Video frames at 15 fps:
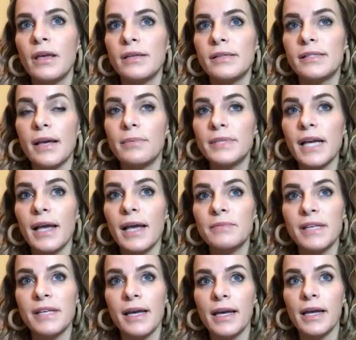Sometimes
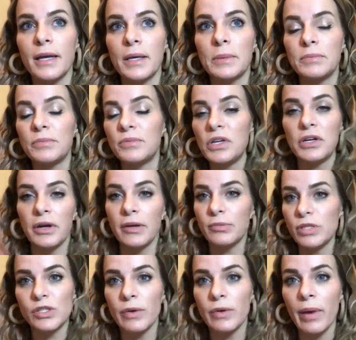I'm
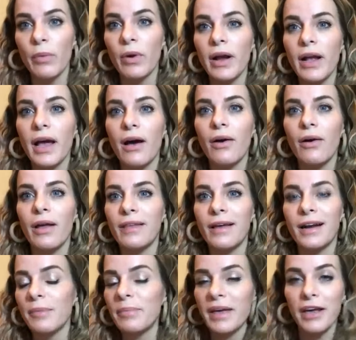just doing my workout and
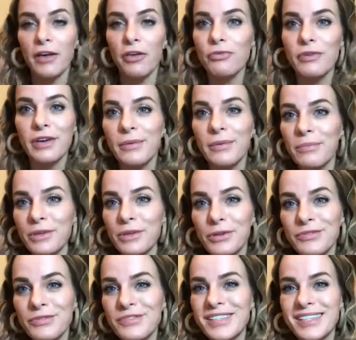then I pick 3
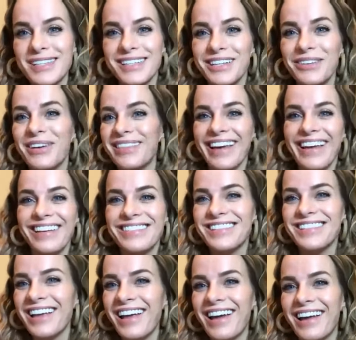moves to do at the end,
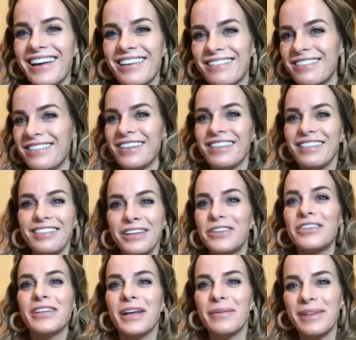and
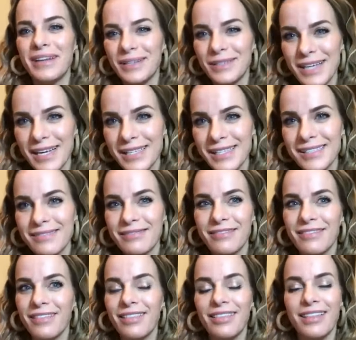literally, I mean, it takes
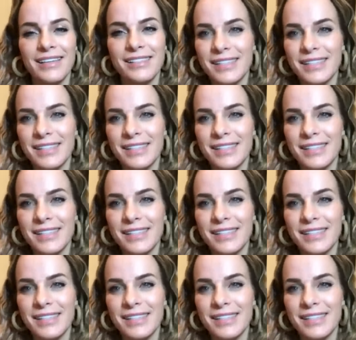less